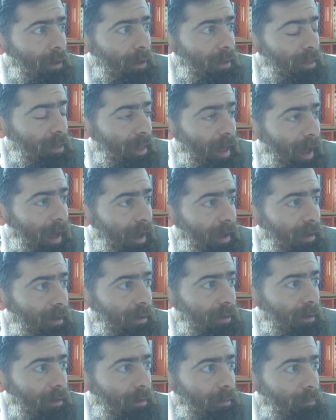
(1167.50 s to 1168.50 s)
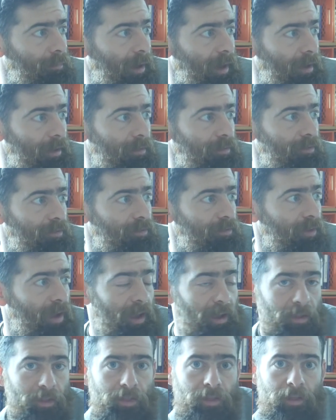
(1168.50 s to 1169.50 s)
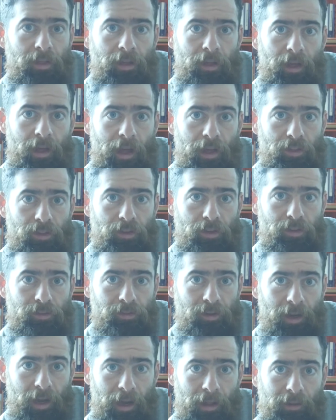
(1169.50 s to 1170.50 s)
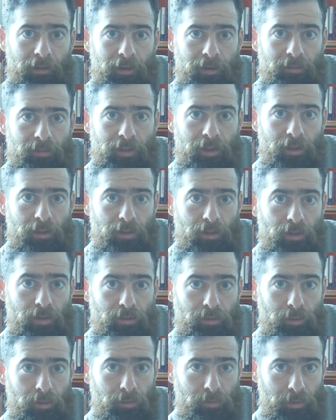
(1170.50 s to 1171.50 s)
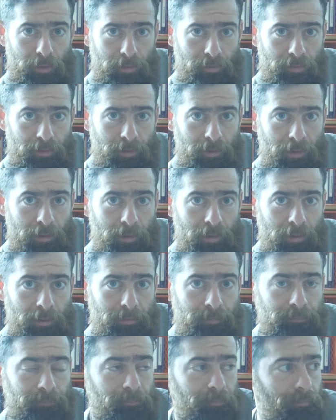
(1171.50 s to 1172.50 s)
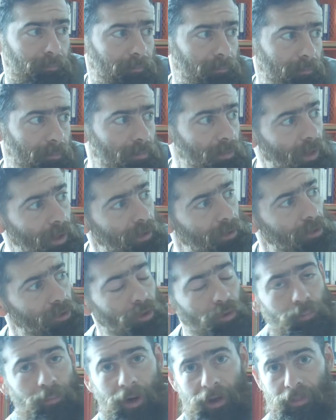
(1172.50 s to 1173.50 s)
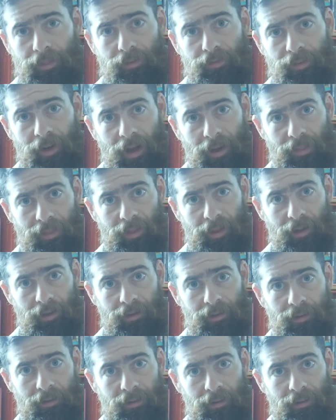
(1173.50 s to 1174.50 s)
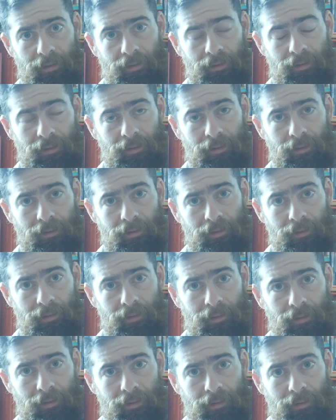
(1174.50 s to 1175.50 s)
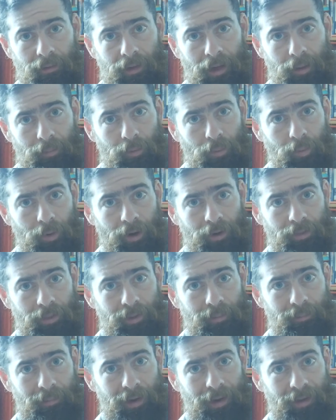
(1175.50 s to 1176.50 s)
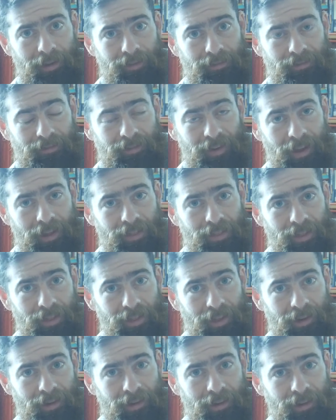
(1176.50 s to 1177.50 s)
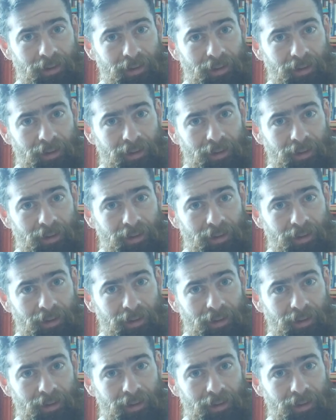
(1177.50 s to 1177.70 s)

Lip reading: that my faith as to the reality of things is through the roof. Despite the fact that I'm aware that my faith is in